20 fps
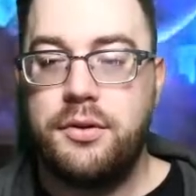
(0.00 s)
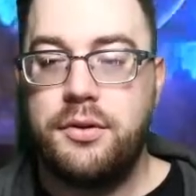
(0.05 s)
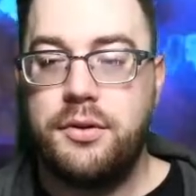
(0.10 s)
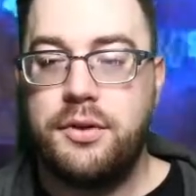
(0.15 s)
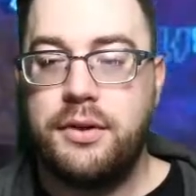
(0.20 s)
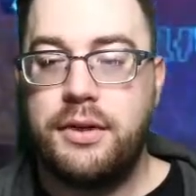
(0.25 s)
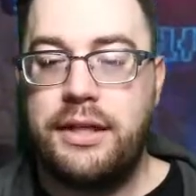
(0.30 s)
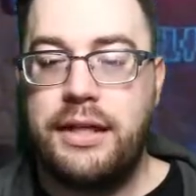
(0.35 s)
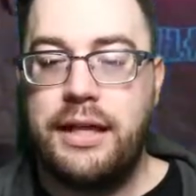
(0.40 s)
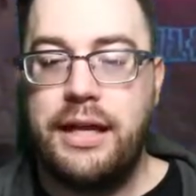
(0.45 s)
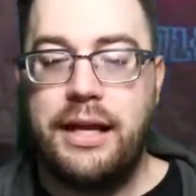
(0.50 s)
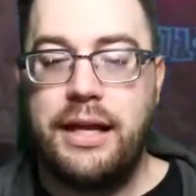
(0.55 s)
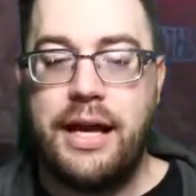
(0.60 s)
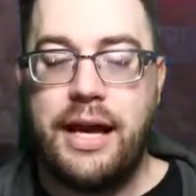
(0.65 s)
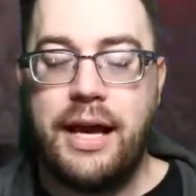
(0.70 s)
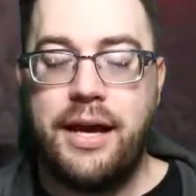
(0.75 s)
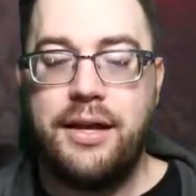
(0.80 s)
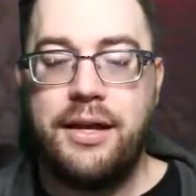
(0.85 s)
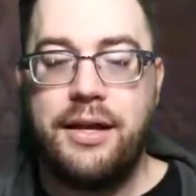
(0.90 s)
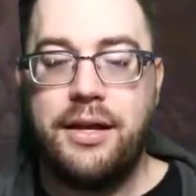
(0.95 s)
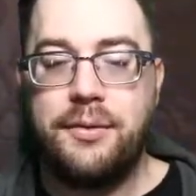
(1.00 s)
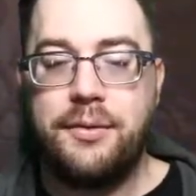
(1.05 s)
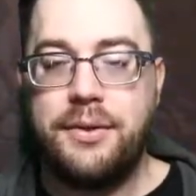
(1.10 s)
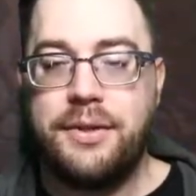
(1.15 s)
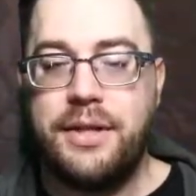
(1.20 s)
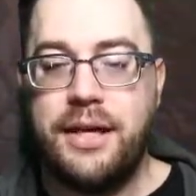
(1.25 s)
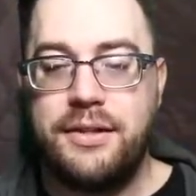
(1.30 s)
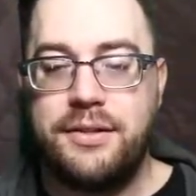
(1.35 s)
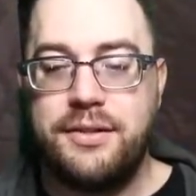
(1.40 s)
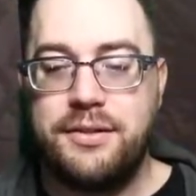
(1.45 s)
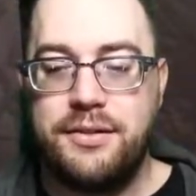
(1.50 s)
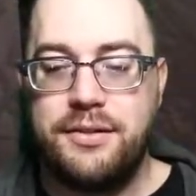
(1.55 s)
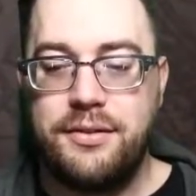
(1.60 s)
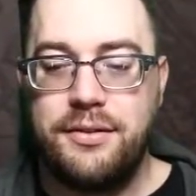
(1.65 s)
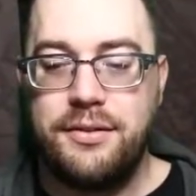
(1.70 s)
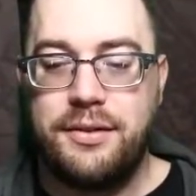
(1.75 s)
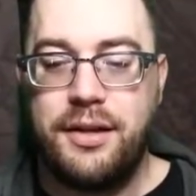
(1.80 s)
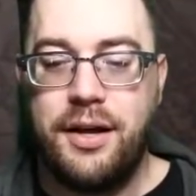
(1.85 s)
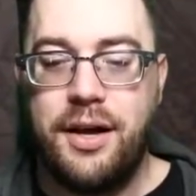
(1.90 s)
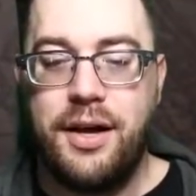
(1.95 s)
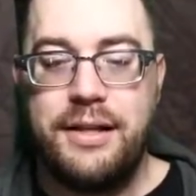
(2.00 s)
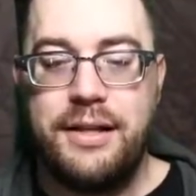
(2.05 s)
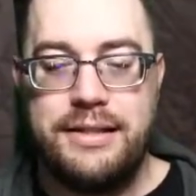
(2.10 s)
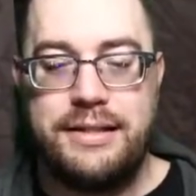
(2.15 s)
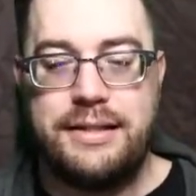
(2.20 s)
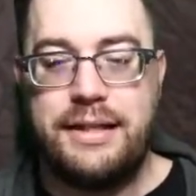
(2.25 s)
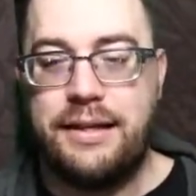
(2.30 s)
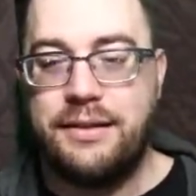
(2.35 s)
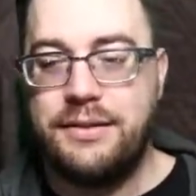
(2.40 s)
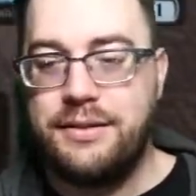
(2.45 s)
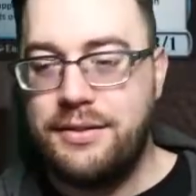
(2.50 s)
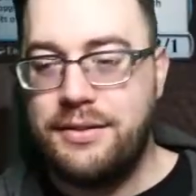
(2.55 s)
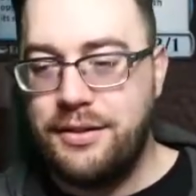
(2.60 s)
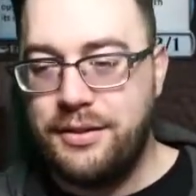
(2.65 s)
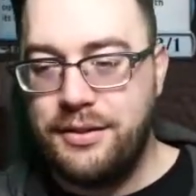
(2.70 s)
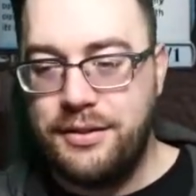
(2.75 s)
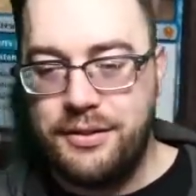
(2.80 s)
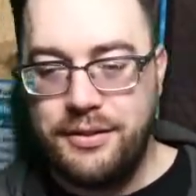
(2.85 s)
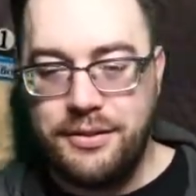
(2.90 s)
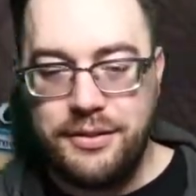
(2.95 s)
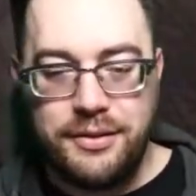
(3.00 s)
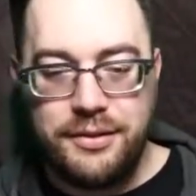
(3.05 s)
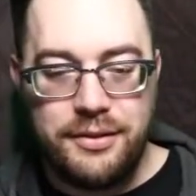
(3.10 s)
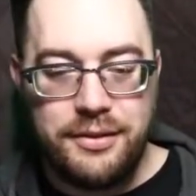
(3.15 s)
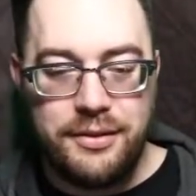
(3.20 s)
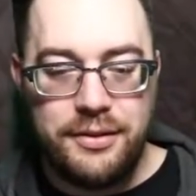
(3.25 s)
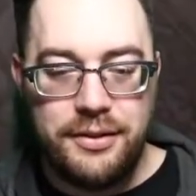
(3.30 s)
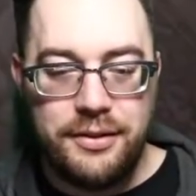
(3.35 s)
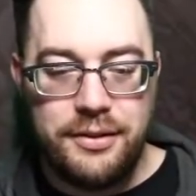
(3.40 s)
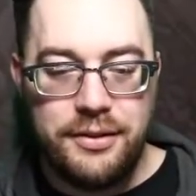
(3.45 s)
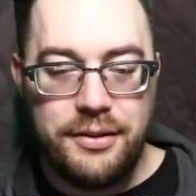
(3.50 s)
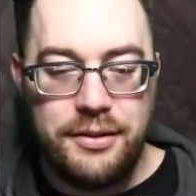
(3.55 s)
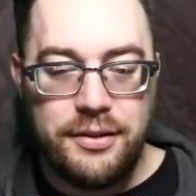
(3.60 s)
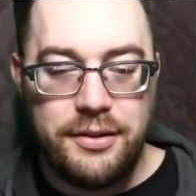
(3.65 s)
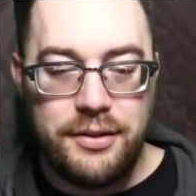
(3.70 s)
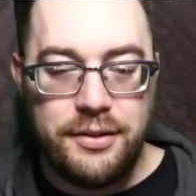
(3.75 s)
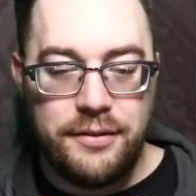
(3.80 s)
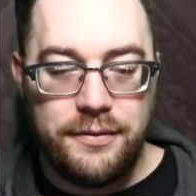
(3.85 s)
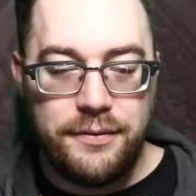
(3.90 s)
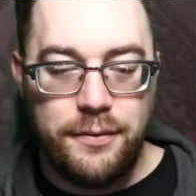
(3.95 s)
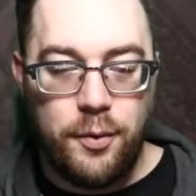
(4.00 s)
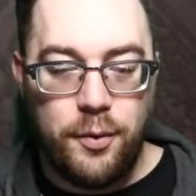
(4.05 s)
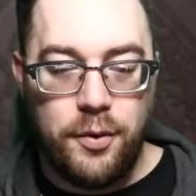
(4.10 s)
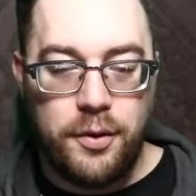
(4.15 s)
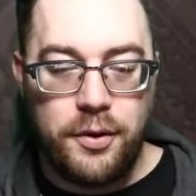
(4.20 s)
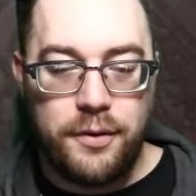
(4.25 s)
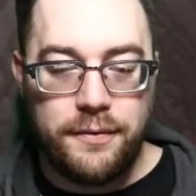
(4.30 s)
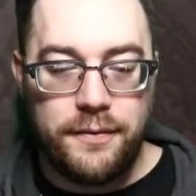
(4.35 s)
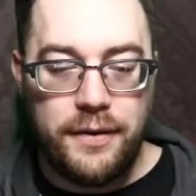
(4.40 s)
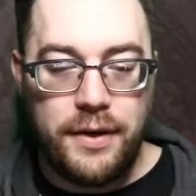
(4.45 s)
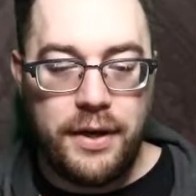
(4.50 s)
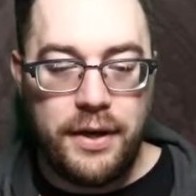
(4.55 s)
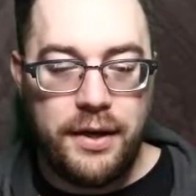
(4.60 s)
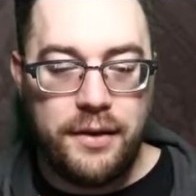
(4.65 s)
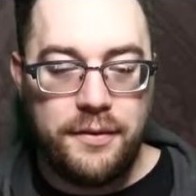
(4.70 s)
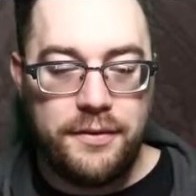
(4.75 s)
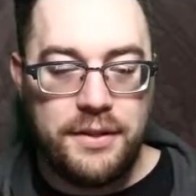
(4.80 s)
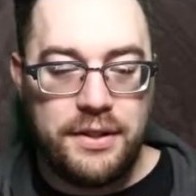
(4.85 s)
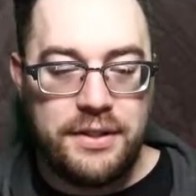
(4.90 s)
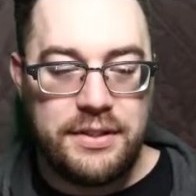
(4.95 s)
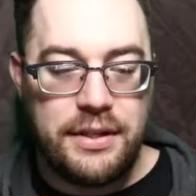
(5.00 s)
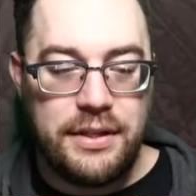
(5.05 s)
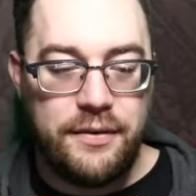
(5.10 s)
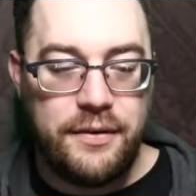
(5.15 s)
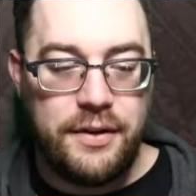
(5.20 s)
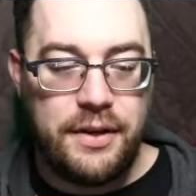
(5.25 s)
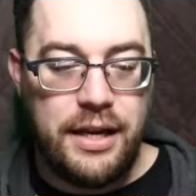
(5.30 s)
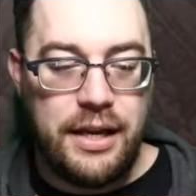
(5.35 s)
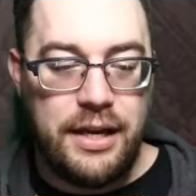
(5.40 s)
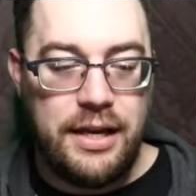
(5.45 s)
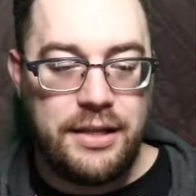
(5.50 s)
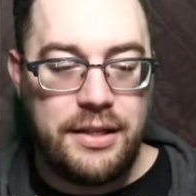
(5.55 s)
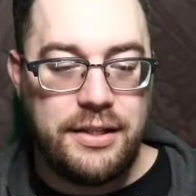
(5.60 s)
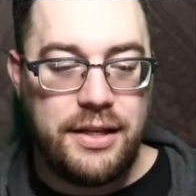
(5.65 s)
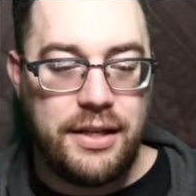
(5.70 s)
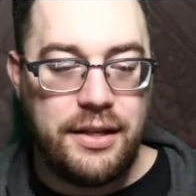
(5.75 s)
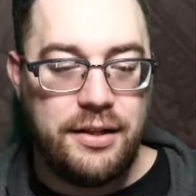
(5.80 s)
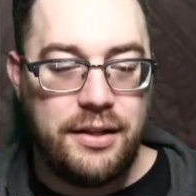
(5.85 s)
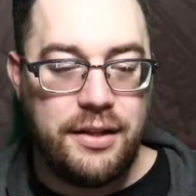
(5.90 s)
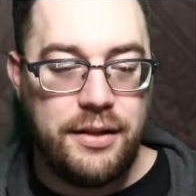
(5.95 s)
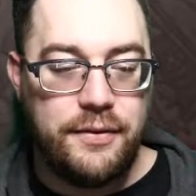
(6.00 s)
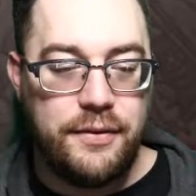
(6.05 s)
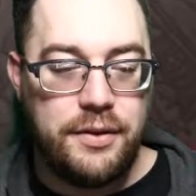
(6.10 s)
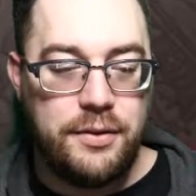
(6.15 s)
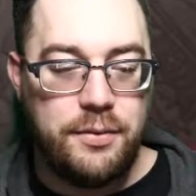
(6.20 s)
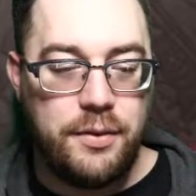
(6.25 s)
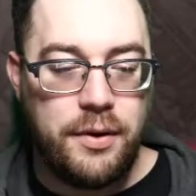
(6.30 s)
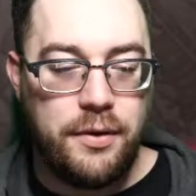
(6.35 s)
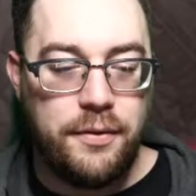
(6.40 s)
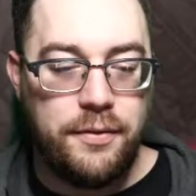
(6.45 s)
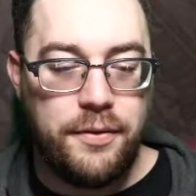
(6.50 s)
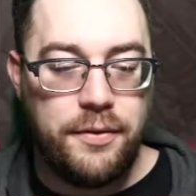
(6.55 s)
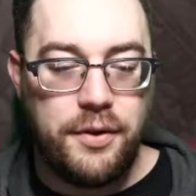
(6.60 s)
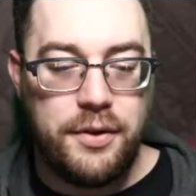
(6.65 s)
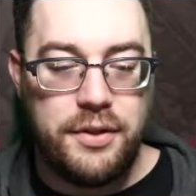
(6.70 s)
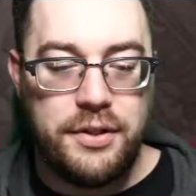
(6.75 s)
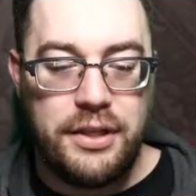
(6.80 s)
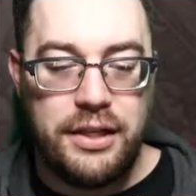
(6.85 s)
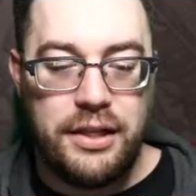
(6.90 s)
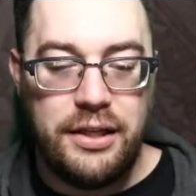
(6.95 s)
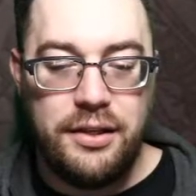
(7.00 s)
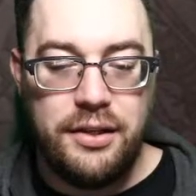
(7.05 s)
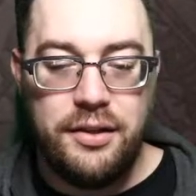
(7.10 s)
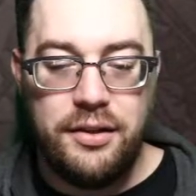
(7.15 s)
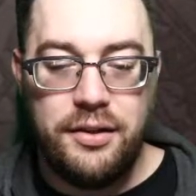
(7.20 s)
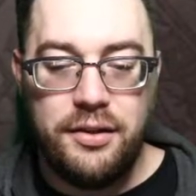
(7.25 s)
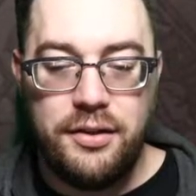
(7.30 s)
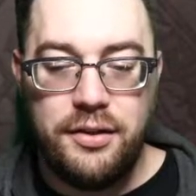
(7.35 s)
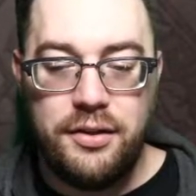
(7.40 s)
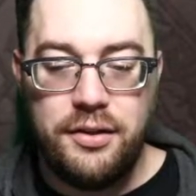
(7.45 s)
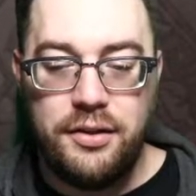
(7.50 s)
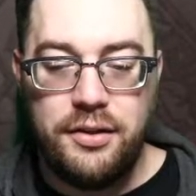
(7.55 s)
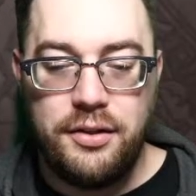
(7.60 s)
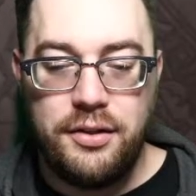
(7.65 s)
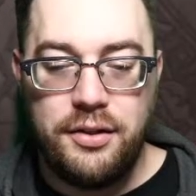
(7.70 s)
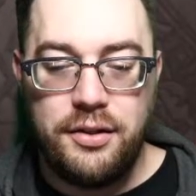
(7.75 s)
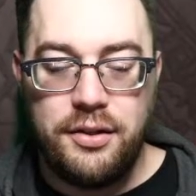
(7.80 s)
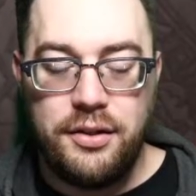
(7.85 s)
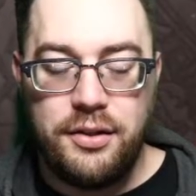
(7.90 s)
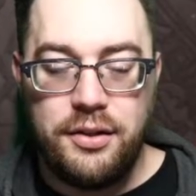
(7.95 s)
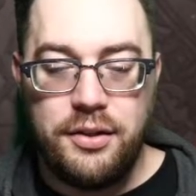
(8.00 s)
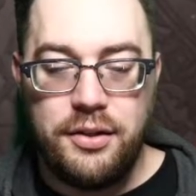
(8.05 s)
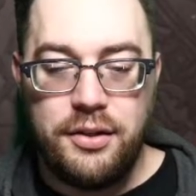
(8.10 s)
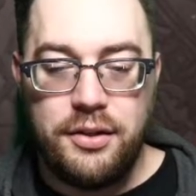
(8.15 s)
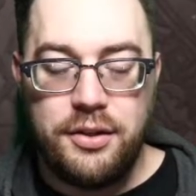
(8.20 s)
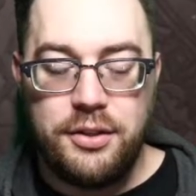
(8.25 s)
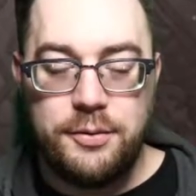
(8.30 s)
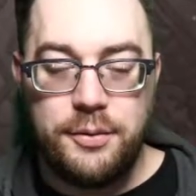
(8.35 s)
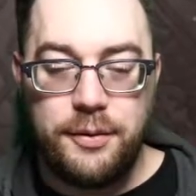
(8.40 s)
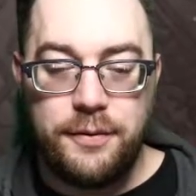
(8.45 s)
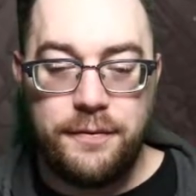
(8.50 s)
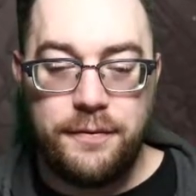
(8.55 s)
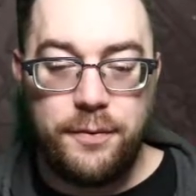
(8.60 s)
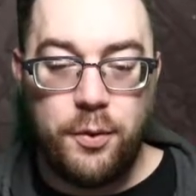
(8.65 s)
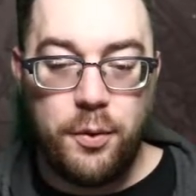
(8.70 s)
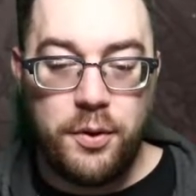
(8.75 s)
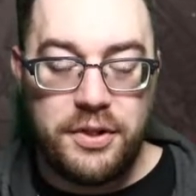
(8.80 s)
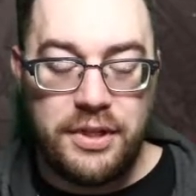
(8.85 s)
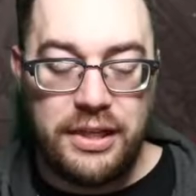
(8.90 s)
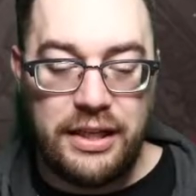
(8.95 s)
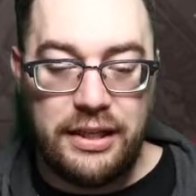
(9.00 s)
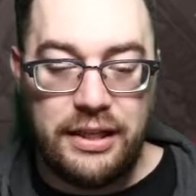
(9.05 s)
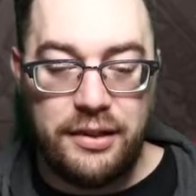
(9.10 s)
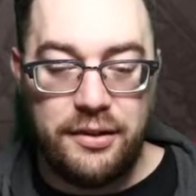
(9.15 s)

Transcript: Get out of here with that nonsense. 4, 5, 6, 7, 8, 9, 10, 11, 12, 13, 14.